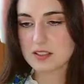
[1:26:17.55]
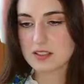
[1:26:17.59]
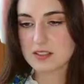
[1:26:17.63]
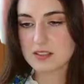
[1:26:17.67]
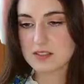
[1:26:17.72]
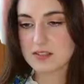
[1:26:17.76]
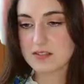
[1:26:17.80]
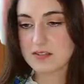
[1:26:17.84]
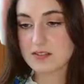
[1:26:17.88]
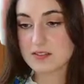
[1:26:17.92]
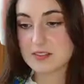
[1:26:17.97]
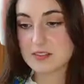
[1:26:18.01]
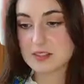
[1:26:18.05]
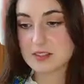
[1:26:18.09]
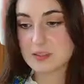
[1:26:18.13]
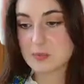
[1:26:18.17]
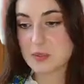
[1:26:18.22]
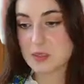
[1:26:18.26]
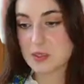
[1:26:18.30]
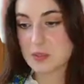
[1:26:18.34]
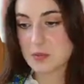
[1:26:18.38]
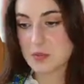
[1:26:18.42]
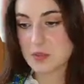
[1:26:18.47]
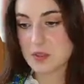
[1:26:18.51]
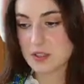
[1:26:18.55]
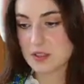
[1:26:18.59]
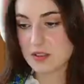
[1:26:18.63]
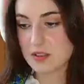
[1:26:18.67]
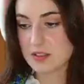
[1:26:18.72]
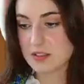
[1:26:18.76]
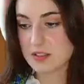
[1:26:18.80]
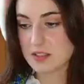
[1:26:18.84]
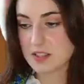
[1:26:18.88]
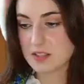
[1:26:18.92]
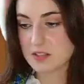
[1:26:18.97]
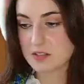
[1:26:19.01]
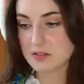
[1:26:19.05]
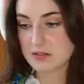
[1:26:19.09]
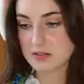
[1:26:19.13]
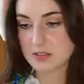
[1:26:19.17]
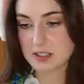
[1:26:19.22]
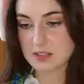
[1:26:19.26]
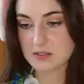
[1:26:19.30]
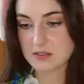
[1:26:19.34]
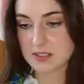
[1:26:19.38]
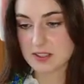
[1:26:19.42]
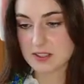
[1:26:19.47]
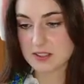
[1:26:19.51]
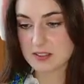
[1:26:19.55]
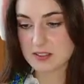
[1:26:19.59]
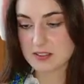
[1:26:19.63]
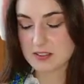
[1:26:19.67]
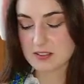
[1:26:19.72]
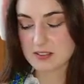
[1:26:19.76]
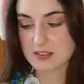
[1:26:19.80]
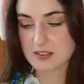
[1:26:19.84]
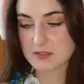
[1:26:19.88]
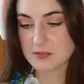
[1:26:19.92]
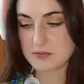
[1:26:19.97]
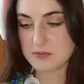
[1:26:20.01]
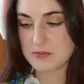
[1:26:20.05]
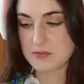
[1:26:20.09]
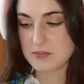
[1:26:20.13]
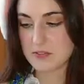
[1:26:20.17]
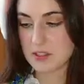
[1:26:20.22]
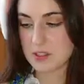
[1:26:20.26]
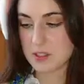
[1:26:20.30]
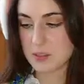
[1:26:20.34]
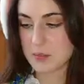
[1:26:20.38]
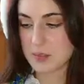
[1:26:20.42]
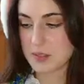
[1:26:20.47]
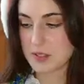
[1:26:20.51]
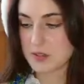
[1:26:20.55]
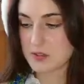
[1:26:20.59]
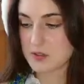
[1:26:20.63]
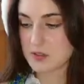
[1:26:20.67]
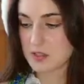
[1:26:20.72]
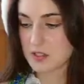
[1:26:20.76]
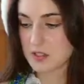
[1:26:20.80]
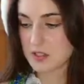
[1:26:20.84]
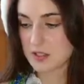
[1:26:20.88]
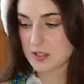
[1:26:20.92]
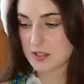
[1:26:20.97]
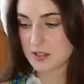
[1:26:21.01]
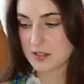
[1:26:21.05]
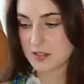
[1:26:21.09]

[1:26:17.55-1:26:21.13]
I it's been a while. I need to reread uh, Fire Punch.